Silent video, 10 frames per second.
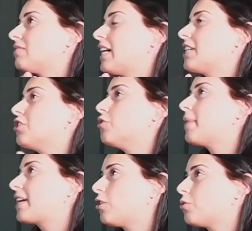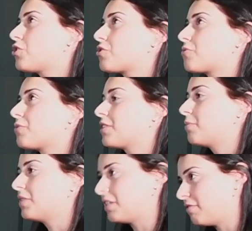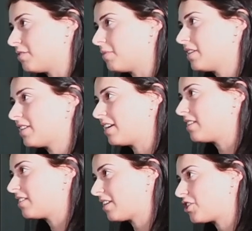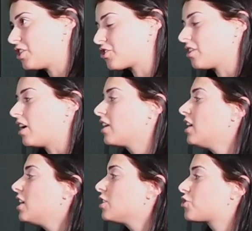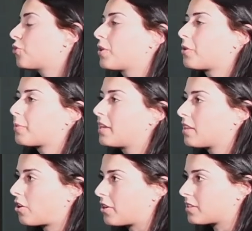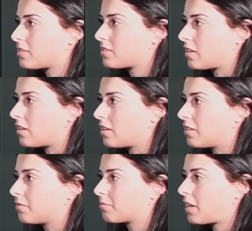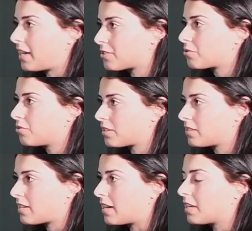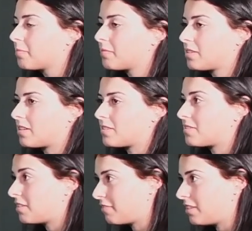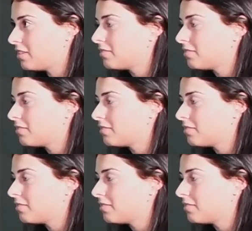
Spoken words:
I don't know, my coach really believed in me. I think that changed a lot. So we were playing the hardest high school at the time, CV,